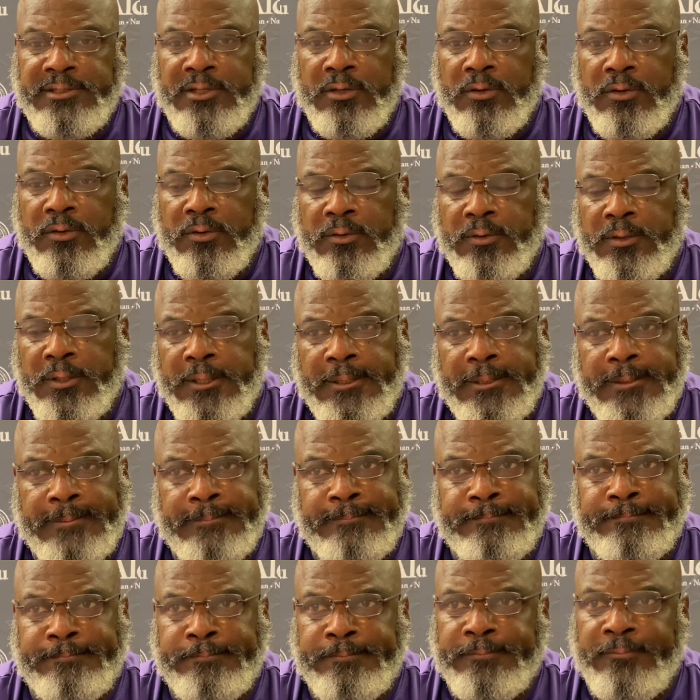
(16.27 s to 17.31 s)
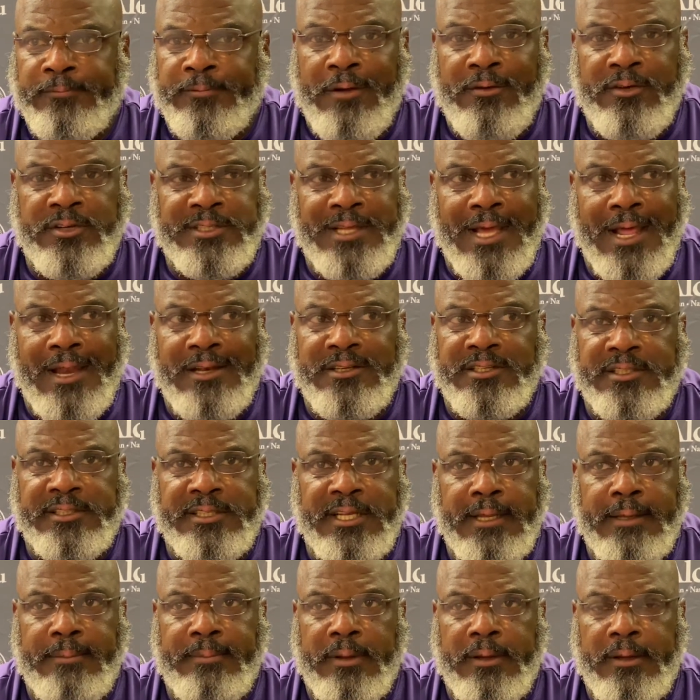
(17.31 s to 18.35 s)
So, very challenging
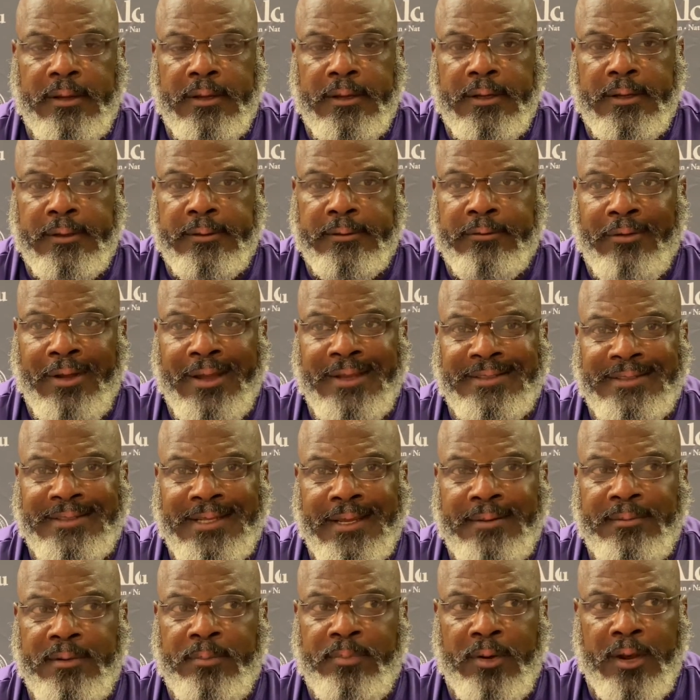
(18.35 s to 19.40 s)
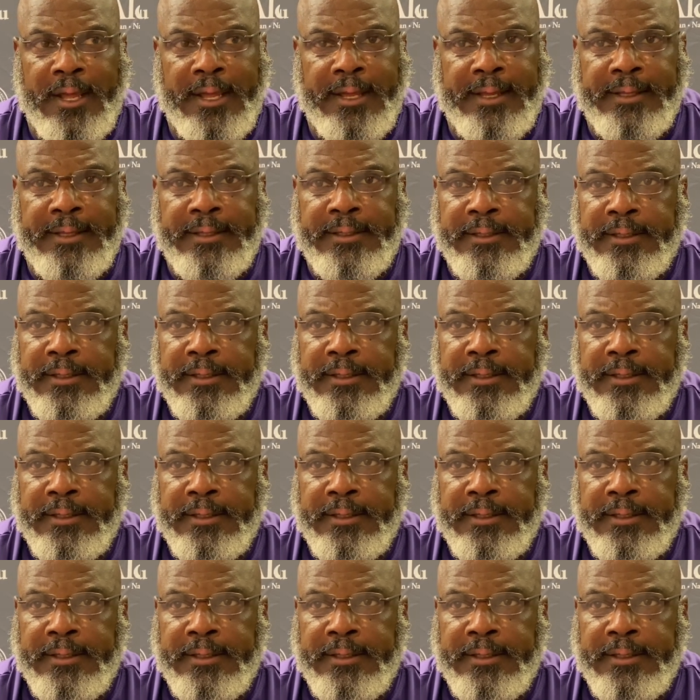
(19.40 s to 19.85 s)
team. Great team to play.